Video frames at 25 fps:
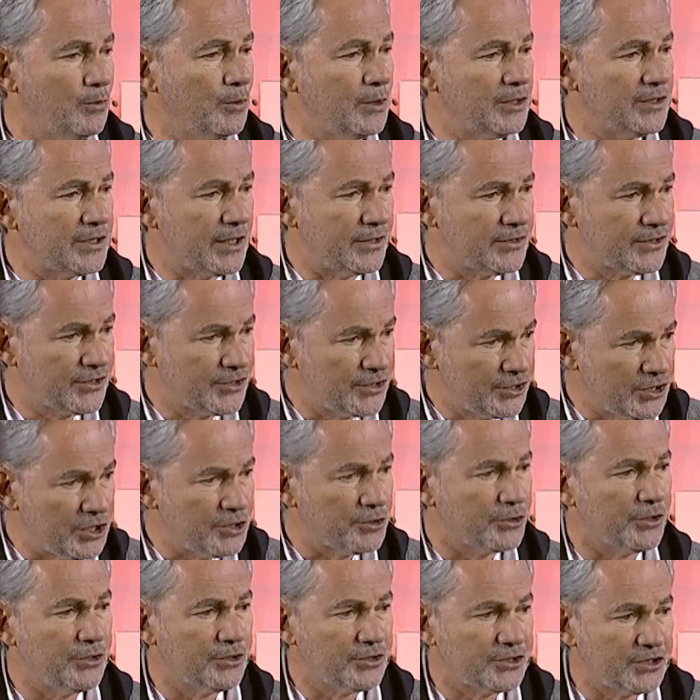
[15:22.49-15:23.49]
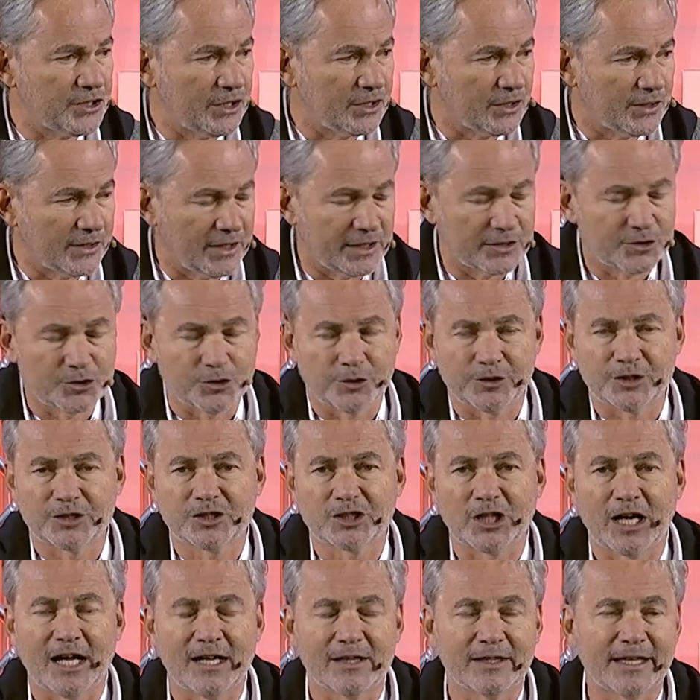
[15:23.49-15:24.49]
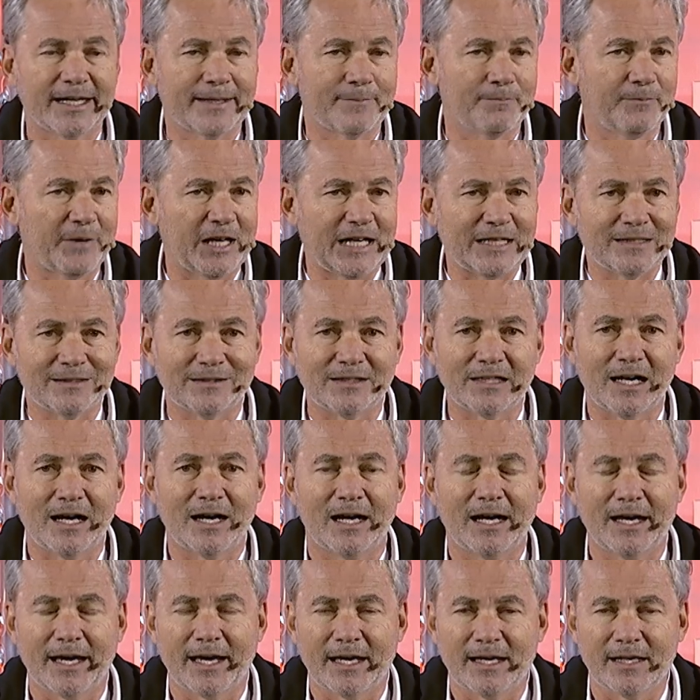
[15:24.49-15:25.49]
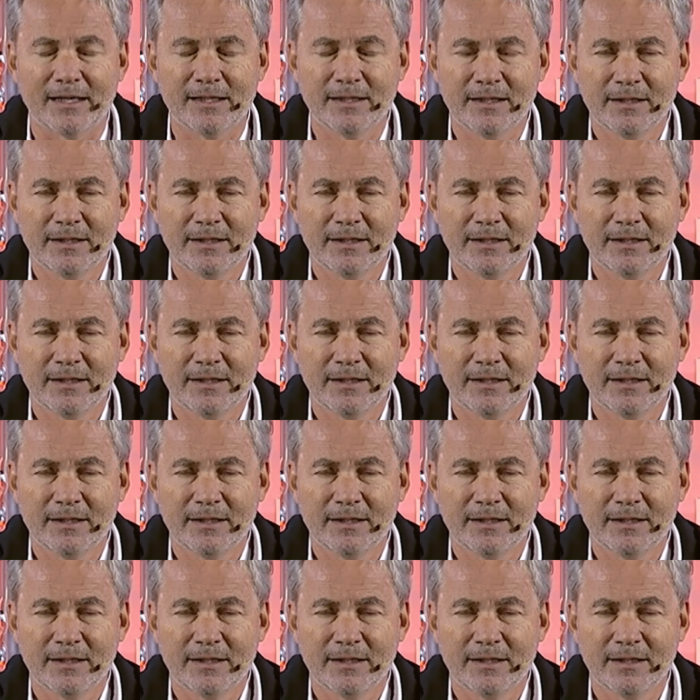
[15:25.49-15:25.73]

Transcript: with a serious illness or a child that may die